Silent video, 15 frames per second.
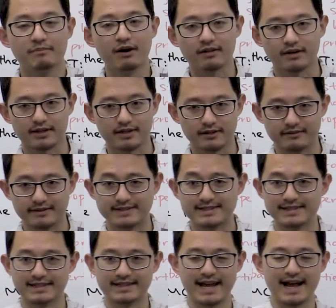the molecule?
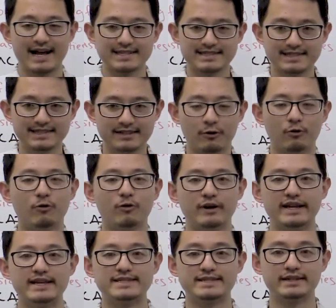Is it an acid
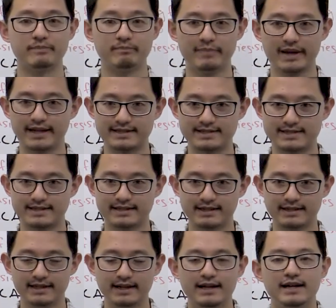or is it a
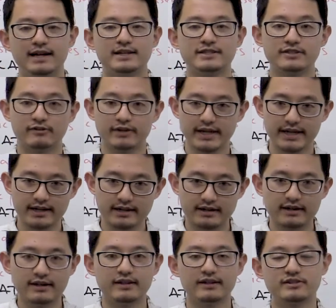base? So
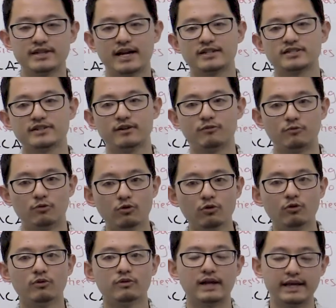here, there's actually a
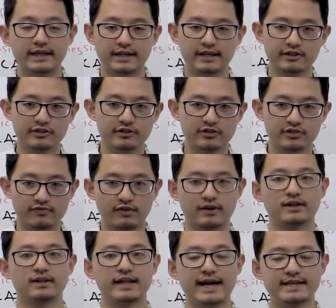rule that you can use for
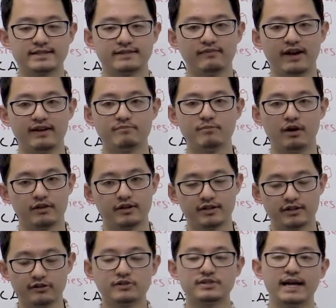classifying
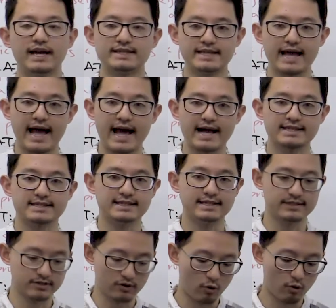molecules as
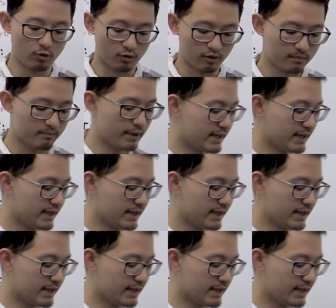acids or